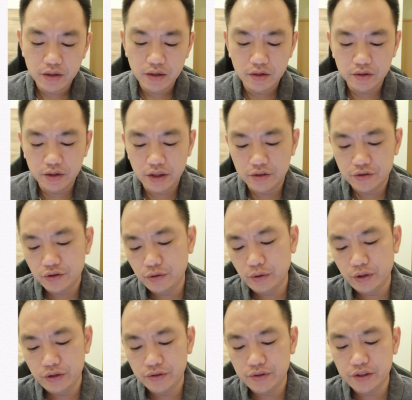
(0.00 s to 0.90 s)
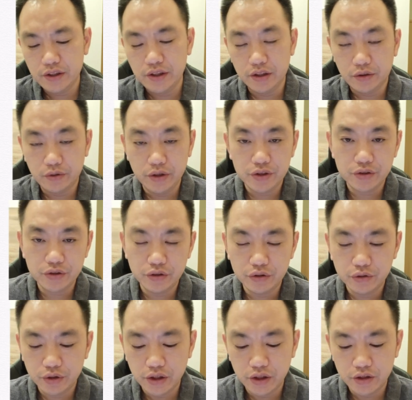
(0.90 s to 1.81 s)
Okay, so when you see the question
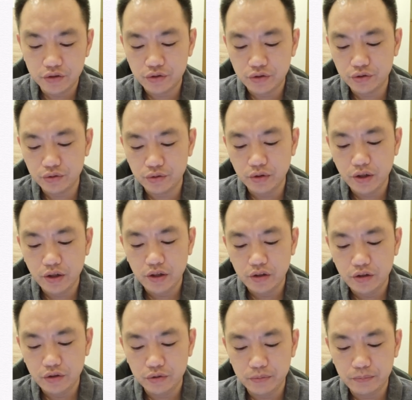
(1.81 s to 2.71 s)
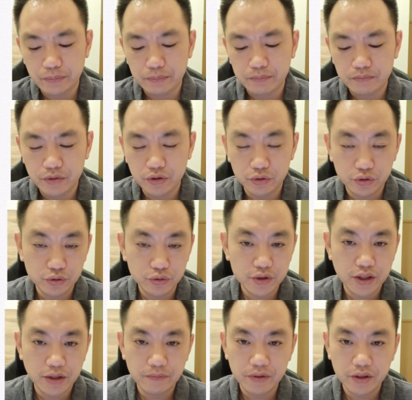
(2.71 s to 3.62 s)
looking into, you do
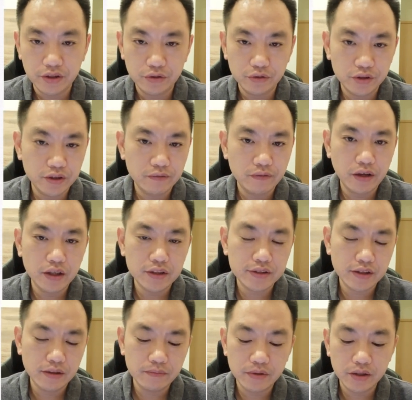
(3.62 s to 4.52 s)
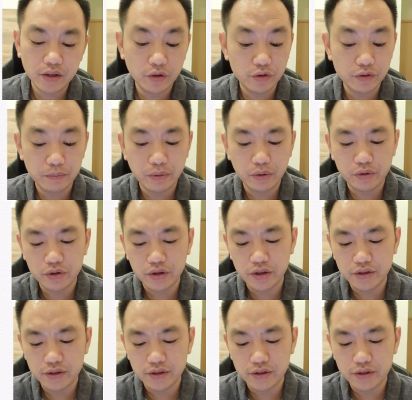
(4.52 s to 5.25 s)
something, you divide something, or you pour